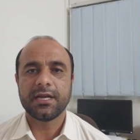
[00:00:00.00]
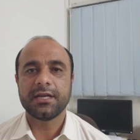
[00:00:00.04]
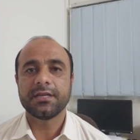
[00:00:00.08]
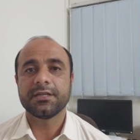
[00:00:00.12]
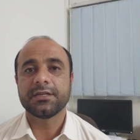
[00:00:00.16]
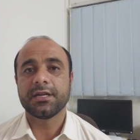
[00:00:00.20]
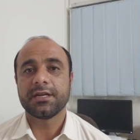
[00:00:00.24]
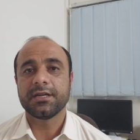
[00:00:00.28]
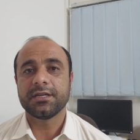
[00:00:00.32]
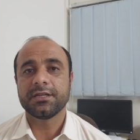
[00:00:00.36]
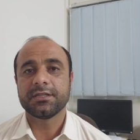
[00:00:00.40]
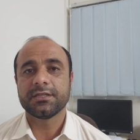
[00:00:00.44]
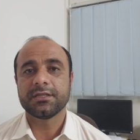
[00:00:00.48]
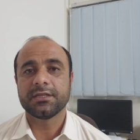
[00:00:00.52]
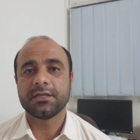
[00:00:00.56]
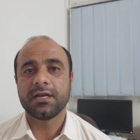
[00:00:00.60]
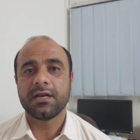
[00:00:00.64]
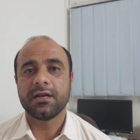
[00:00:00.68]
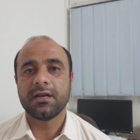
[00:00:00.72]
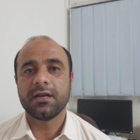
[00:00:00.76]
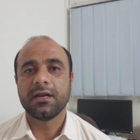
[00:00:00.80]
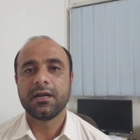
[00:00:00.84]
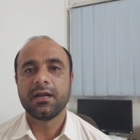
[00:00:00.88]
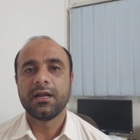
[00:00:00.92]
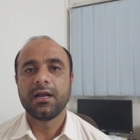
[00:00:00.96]

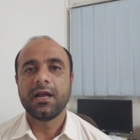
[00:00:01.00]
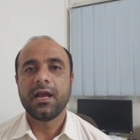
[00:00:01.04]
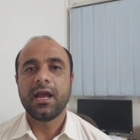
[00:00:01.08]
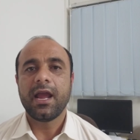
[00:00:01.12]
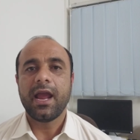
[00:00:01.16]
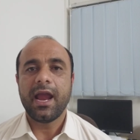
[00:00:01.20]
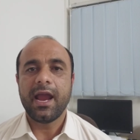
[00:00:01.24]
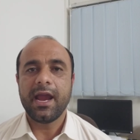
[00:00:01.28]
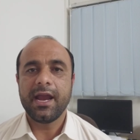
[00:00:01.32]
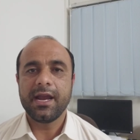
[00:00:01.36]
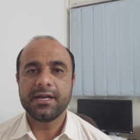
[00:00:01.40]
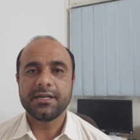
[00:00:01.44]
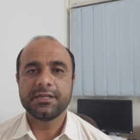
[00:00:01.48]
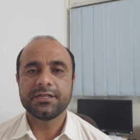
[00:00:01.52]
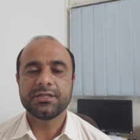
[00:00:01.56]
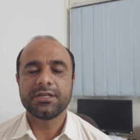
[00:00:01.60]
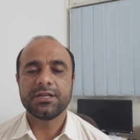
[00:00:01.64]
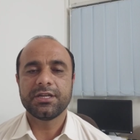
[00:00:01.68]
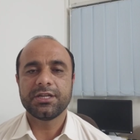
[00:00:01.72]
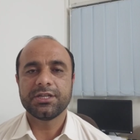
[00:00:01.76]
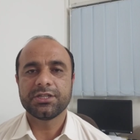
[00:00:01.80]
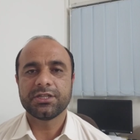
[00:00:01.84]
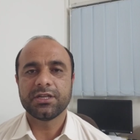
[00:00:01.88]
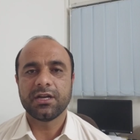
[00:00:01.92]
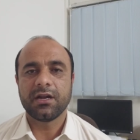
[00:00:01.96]
international and
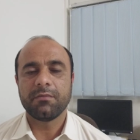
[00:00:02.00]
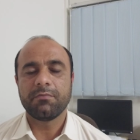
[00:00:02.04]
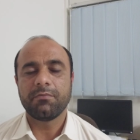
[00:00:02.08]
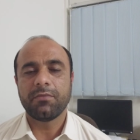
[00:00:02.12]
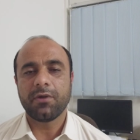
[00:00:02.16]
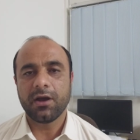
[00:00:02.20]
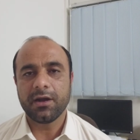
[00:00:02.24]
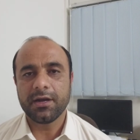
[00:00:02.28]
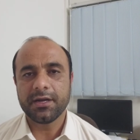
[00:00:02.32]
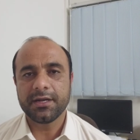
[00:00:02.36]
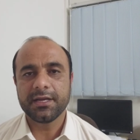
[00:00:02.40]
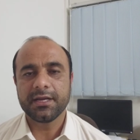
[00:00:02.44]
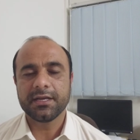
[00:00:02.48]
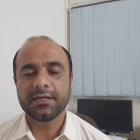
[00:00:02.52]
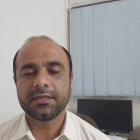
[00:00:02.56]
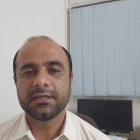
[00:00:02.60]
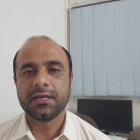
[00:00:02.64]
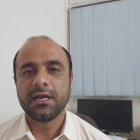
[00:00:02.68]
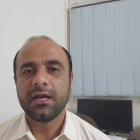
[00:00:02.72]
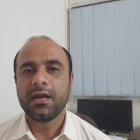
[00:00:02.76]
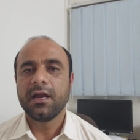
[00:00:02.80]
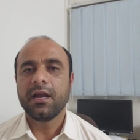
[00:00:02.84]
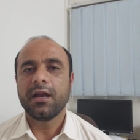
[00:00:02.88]
national politics,